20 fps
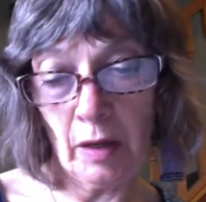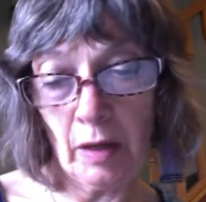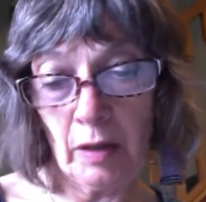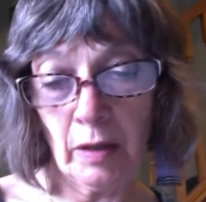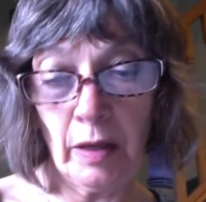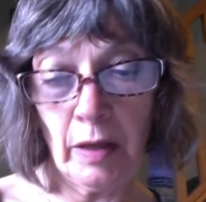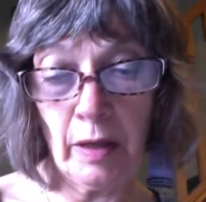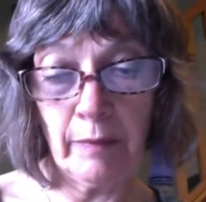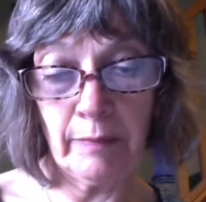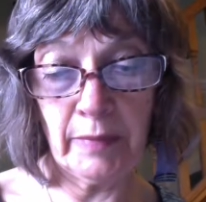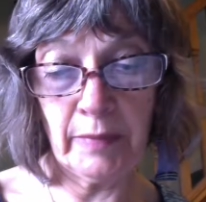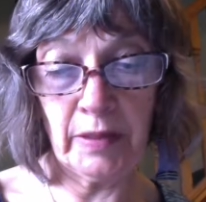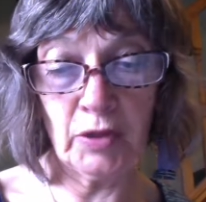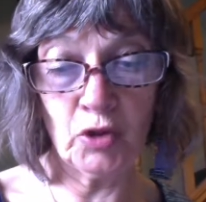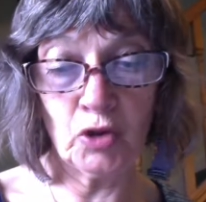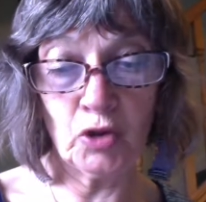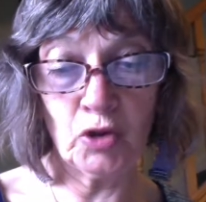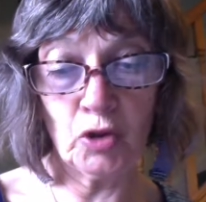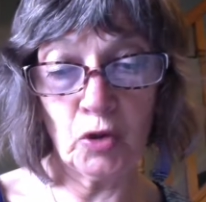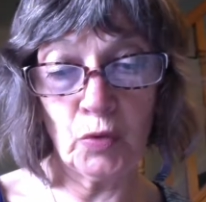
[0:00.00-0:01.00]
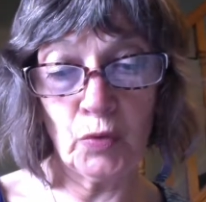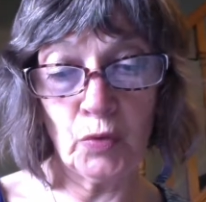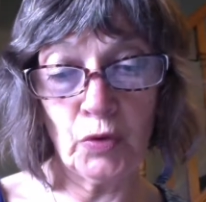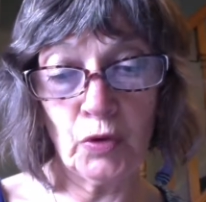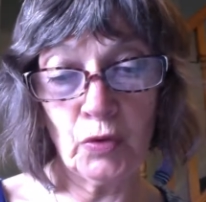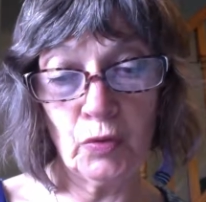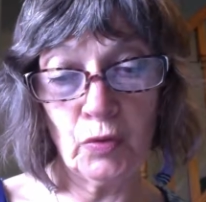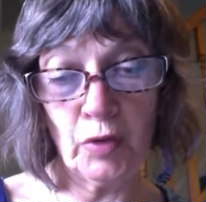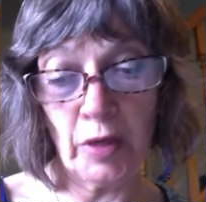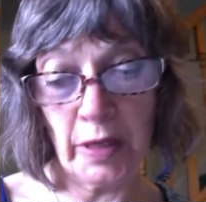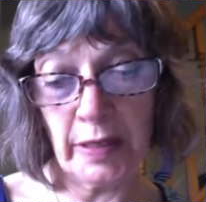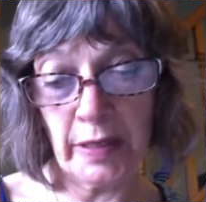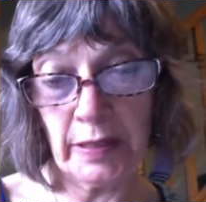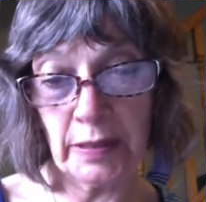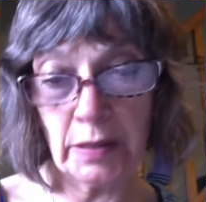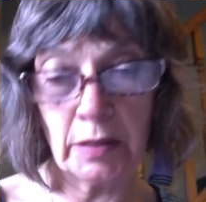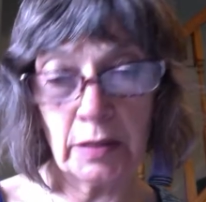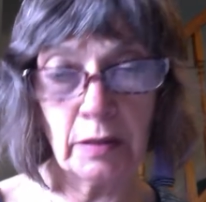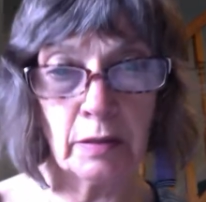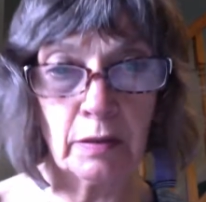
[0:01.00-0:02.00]
let me show you
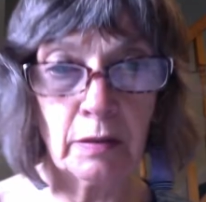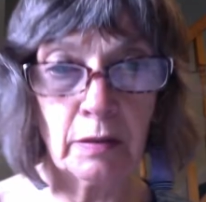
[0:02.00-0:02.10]
this.